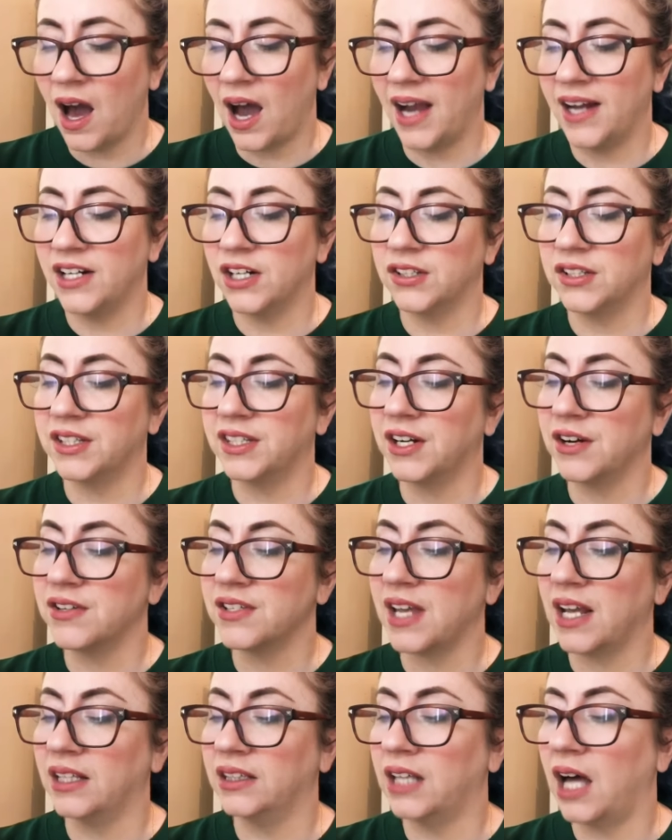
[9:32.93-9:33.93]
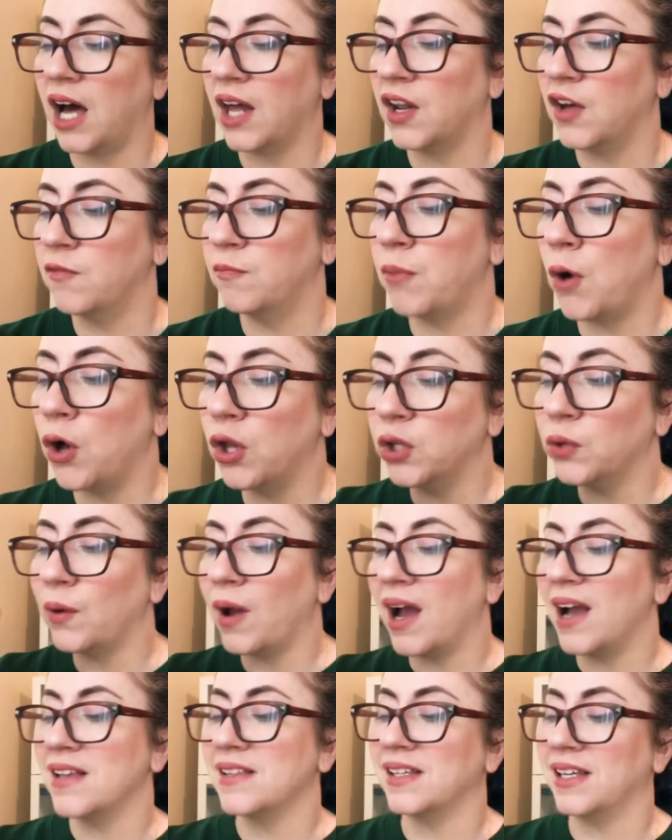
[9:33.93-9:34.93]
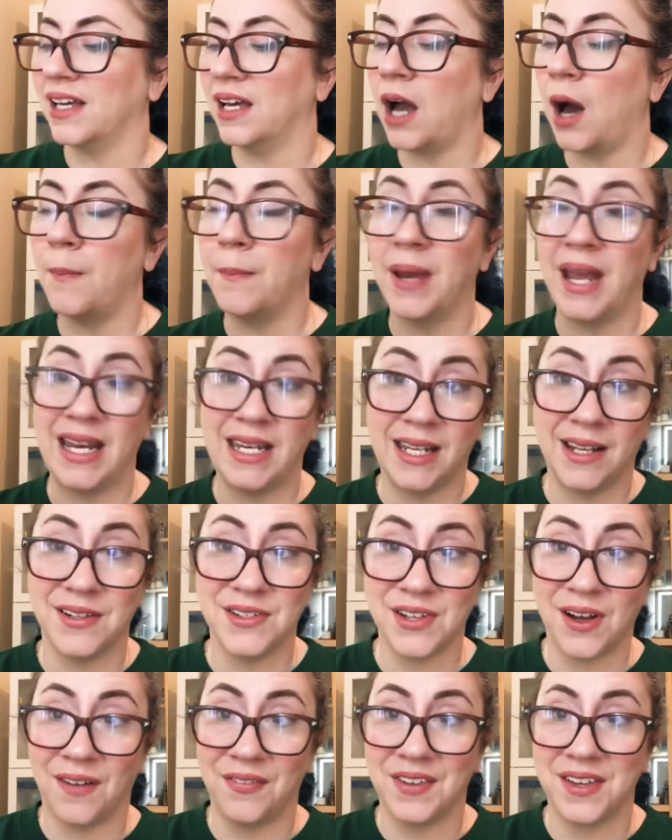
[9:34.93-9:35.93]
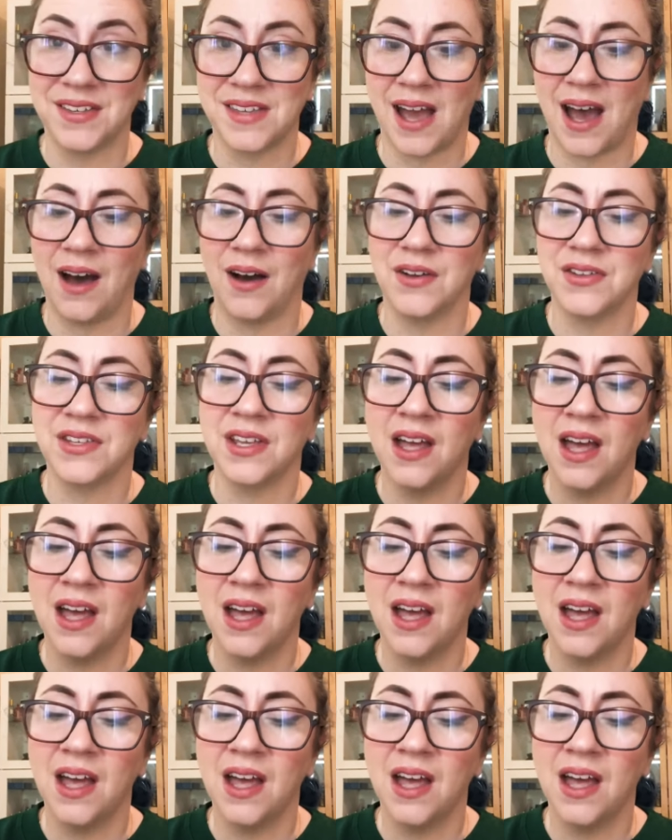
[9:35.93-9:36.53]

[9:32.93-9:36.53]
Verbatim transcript: I know that there's a lot of polarizing opinions on this house.